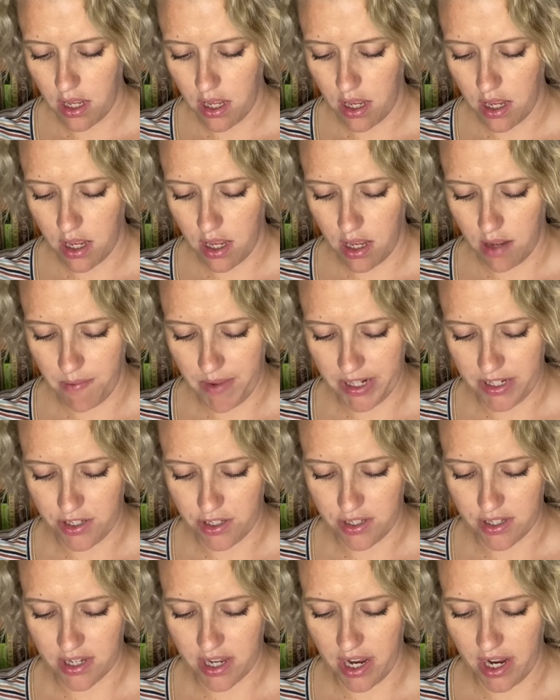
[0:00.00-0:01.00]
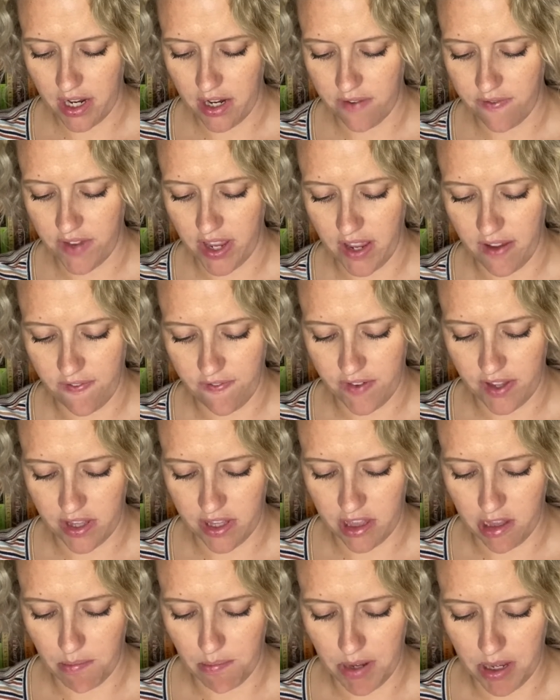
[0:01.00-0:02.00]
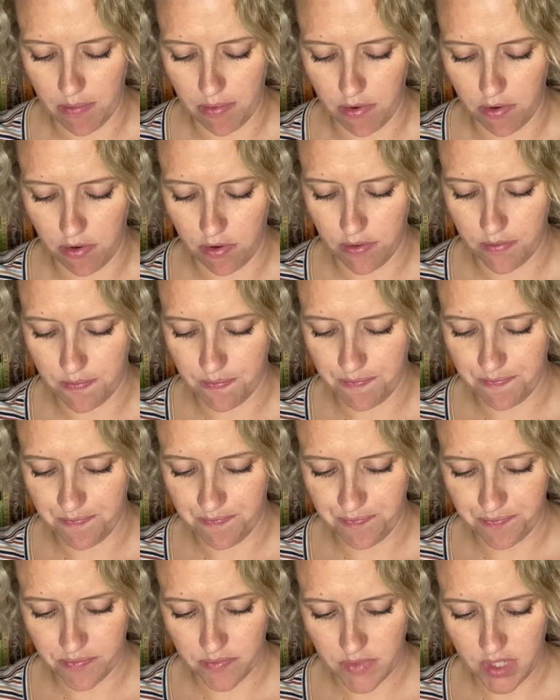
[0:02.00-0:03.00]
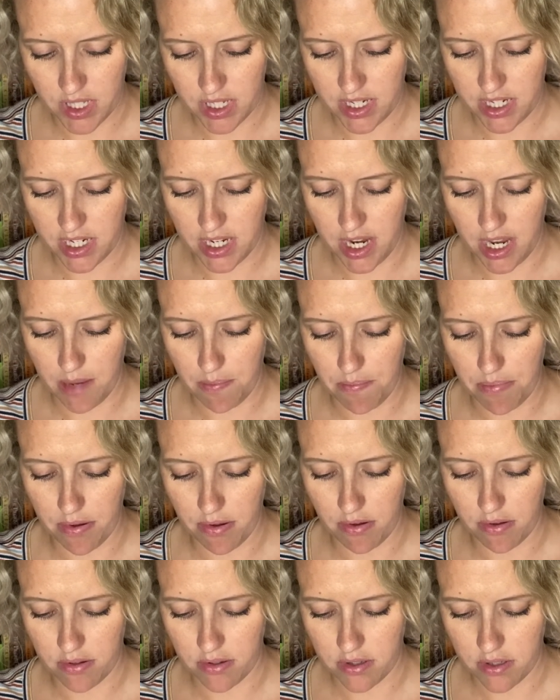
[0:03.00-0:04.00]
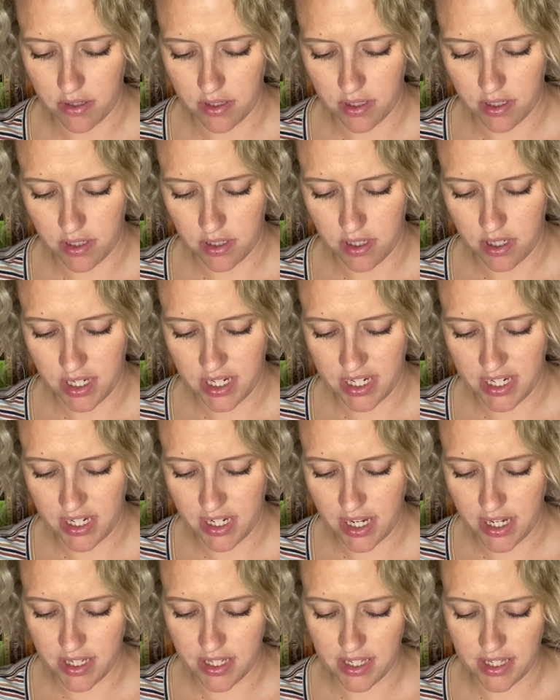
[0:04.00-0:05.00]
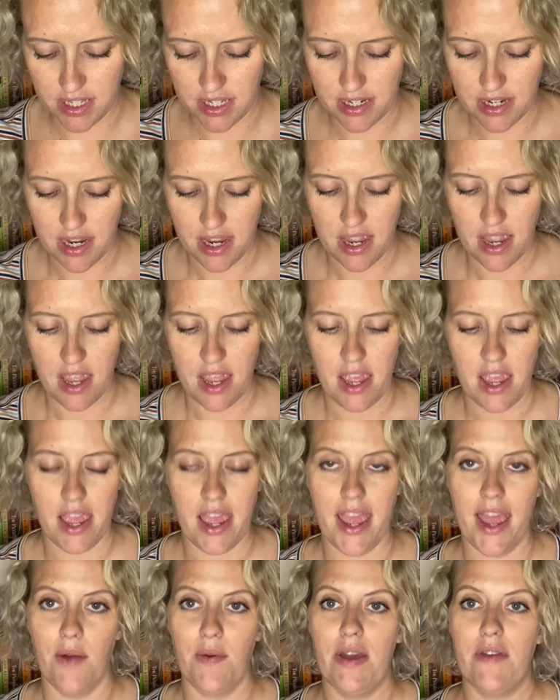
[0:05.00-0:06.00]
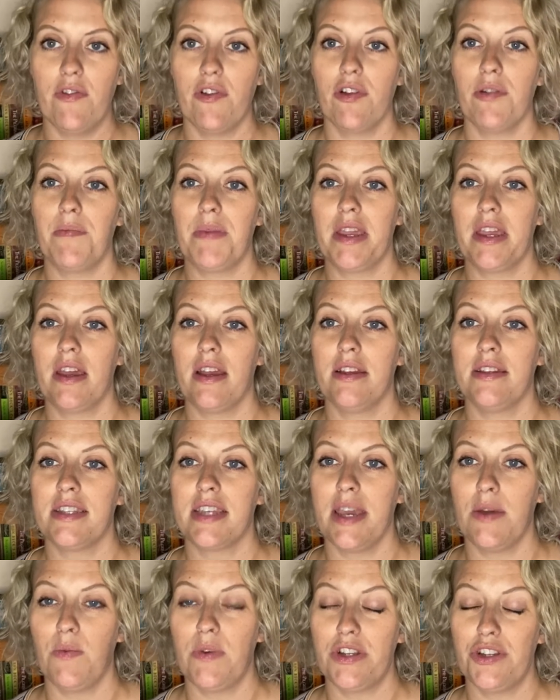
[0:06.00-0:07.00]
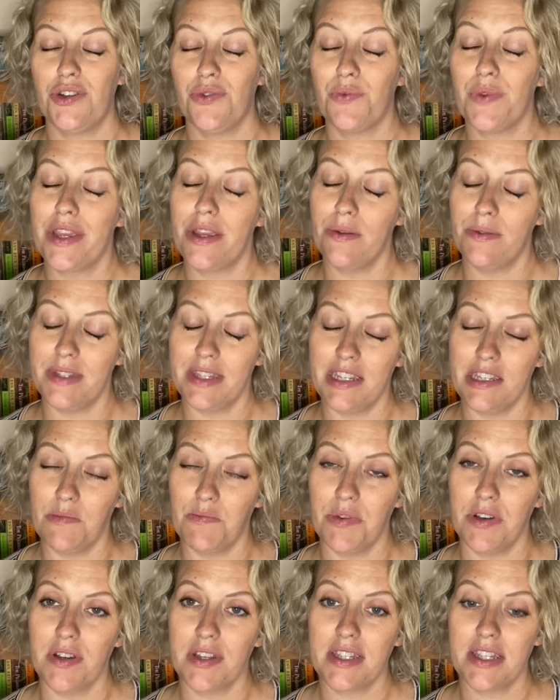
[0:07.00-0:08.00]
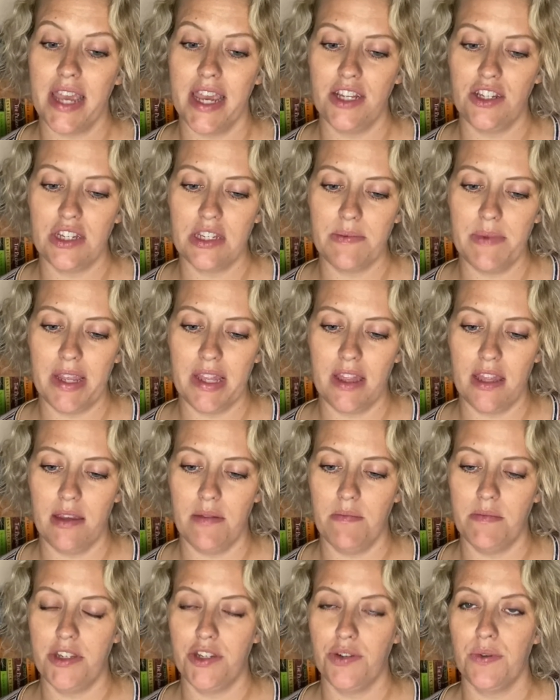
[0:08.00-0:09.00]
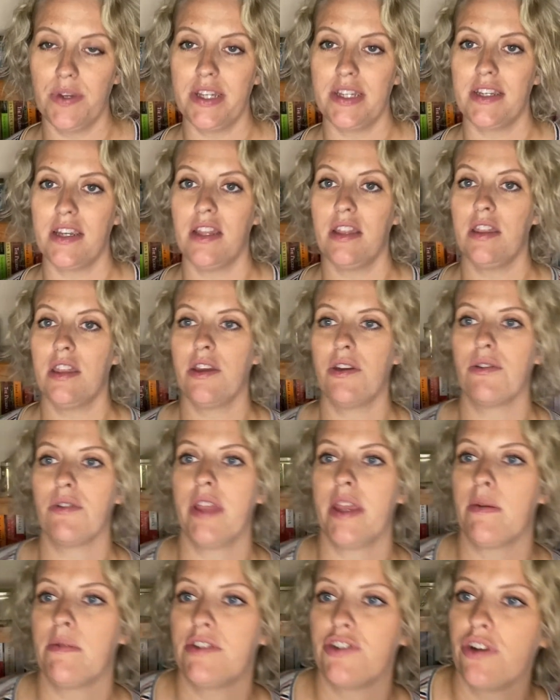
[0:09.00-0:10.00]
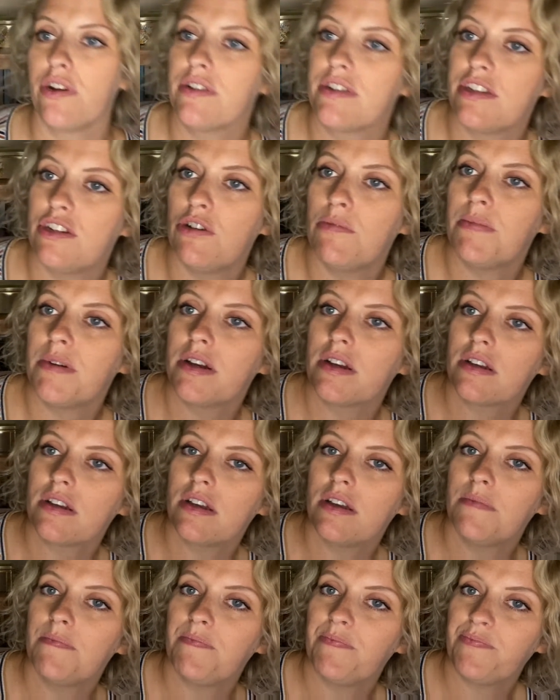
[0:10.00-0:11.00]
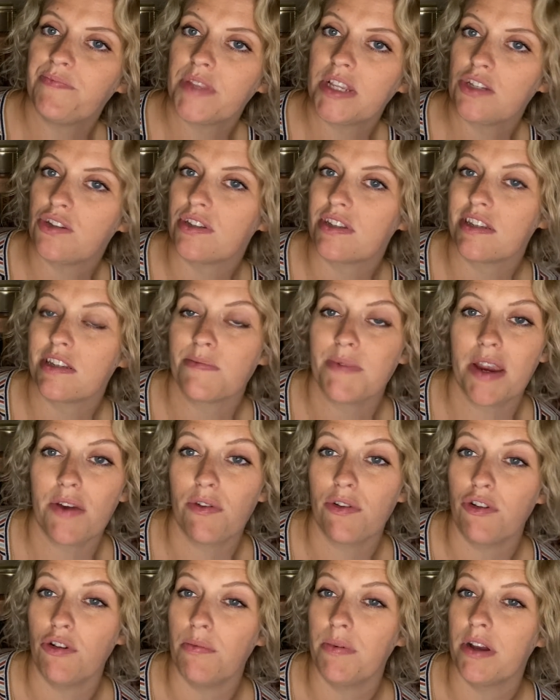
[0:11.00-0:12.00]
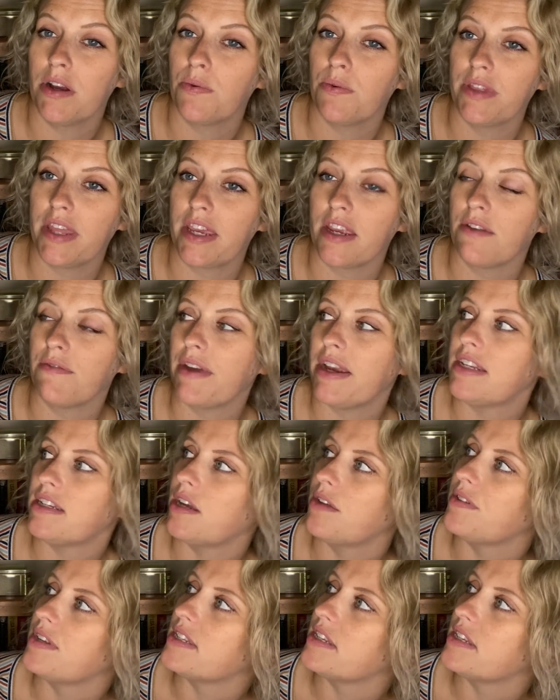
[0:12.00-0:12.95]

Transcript: Um, it's kind of a fill in the bubble type test. However, because I want to reuse these books, I just make them do it in their language arts notebook. It's just a spiral notebook where they can write down these